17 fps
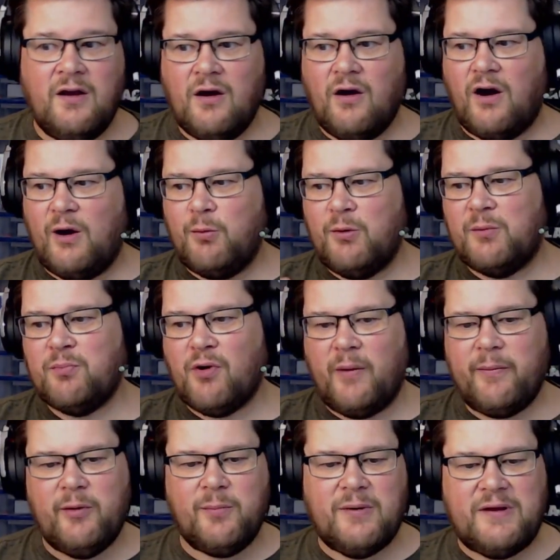I would
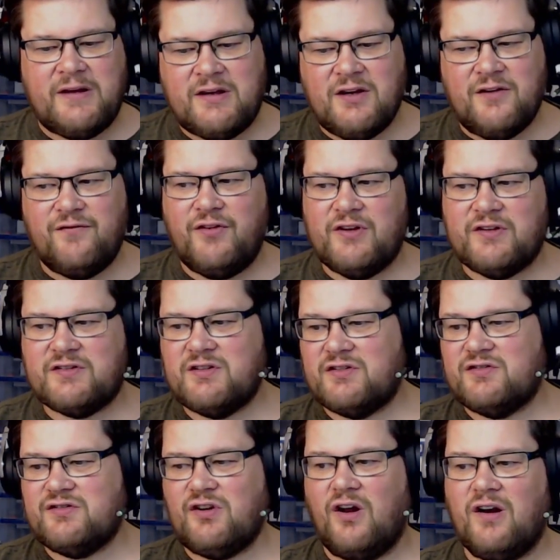probably give this a
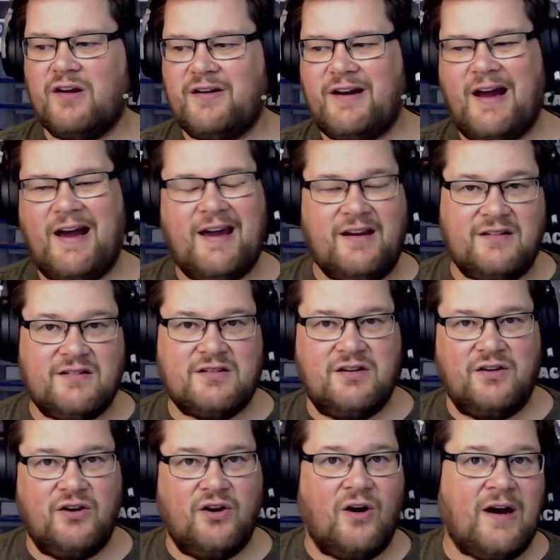solid 8 to
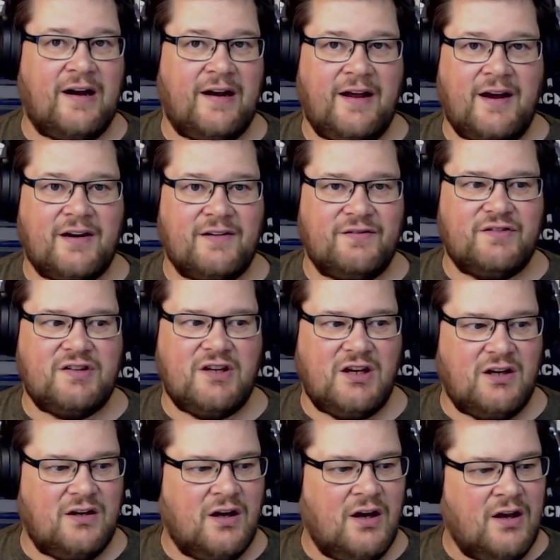9 out of
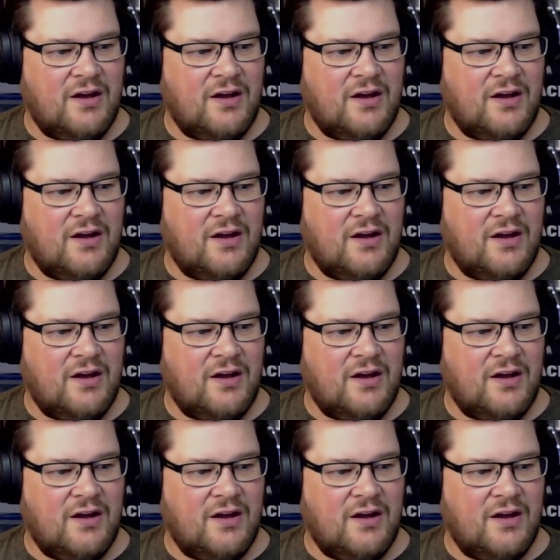10.